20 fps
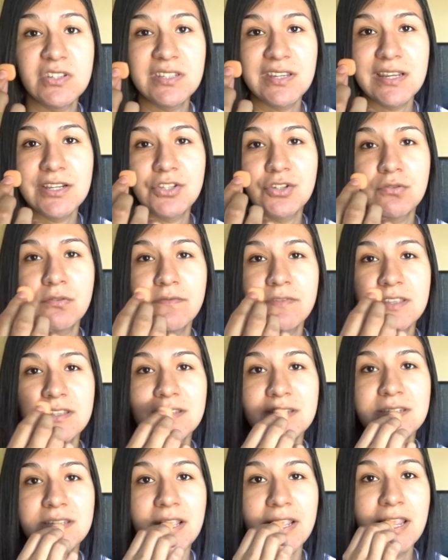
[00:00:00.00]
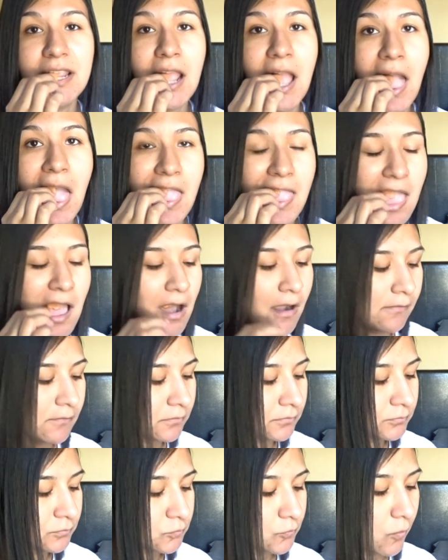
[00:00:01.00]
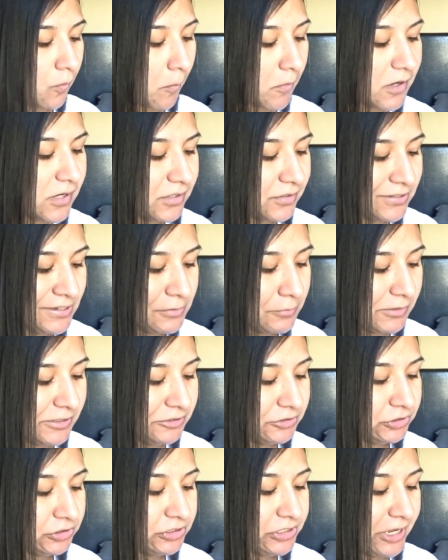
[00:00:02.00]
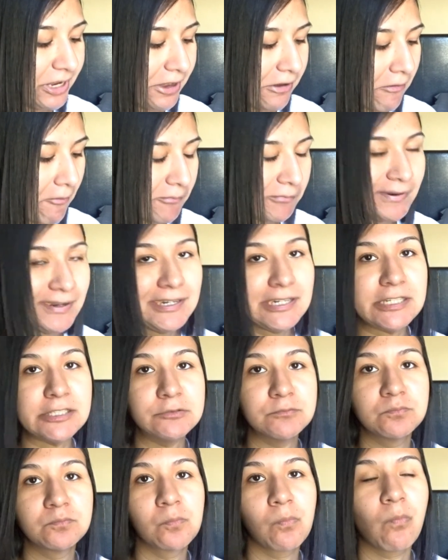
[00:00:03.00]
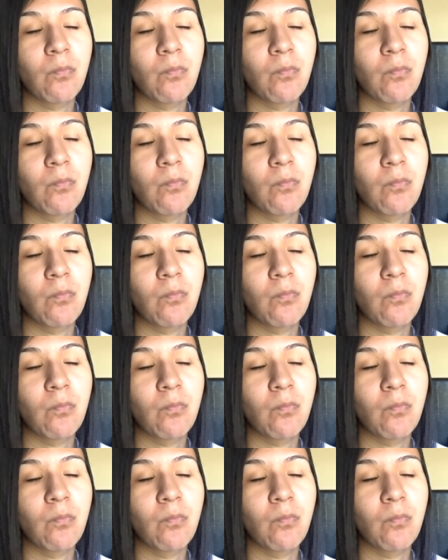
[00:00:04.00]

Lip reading: to take two of these a day. I'm gonna take one today, right now.